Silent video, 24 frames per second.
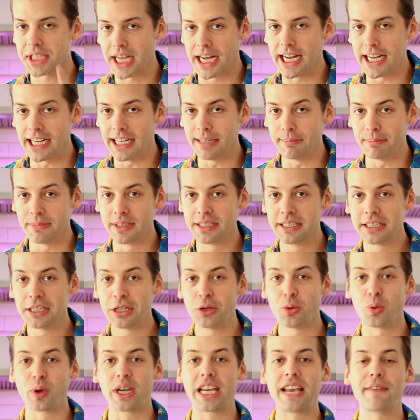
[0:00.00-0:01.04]
time.
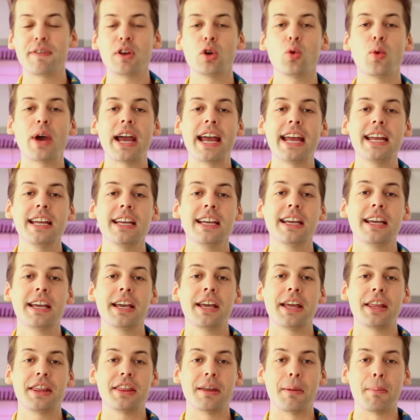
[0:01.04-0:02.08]
We're giving away
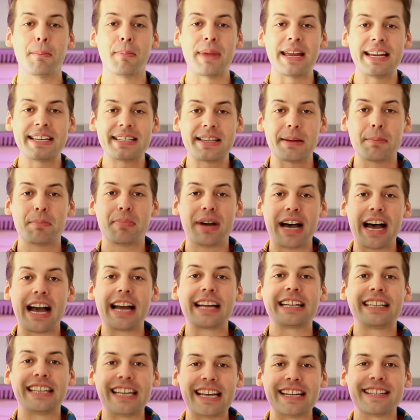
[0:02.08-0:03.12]
the Mason
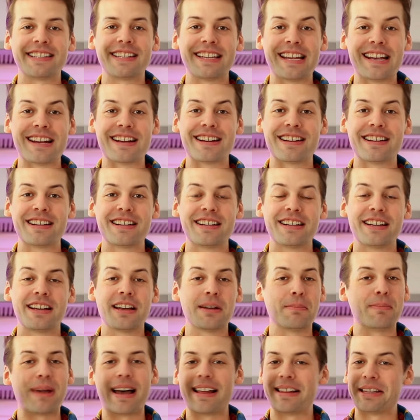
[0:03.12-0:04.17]
Pot kits here.
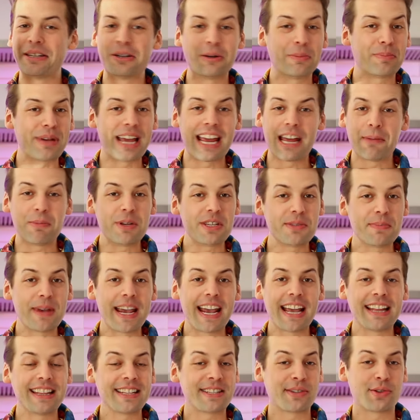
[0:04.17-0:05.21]
My little babies,
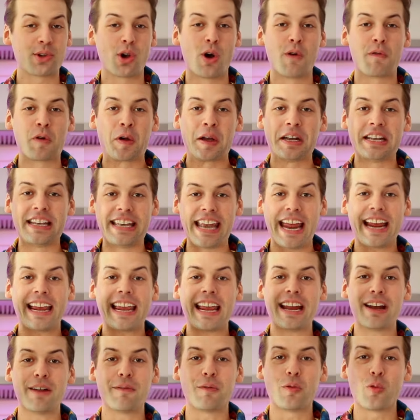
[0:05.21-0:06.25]
man. This is over a
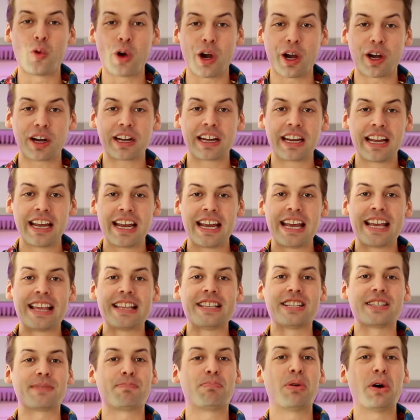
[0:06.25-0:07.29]
decade of work
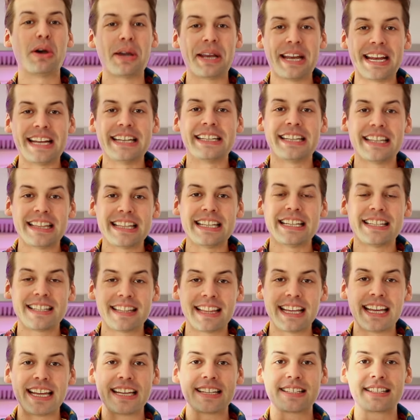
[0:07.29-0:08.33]
just put into these
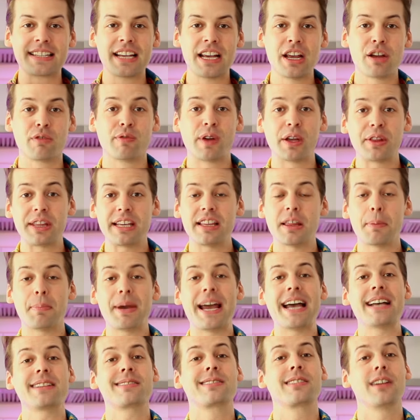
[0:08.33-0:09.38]
things. Really, the
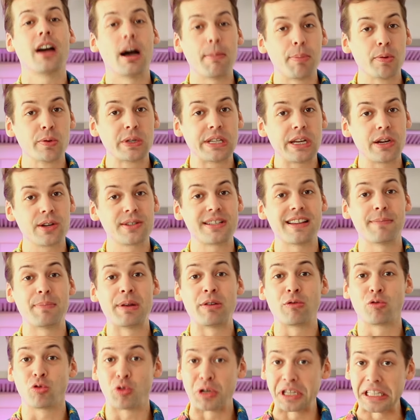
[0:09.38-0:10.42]
past couple years have
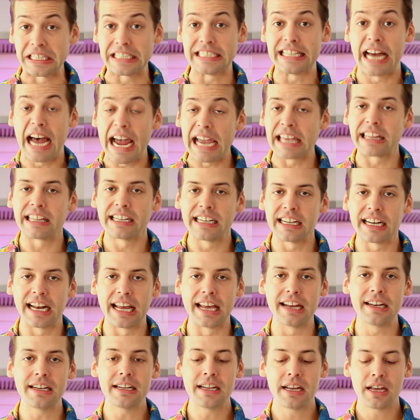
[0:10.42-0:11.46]
been really dialing it
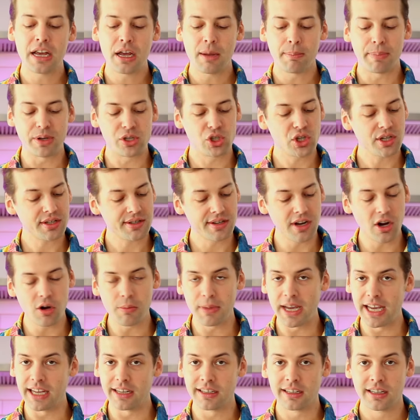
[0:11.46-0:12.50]
in. But just know,
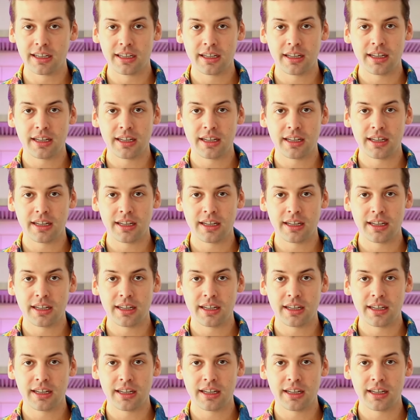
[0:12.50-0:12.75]
man,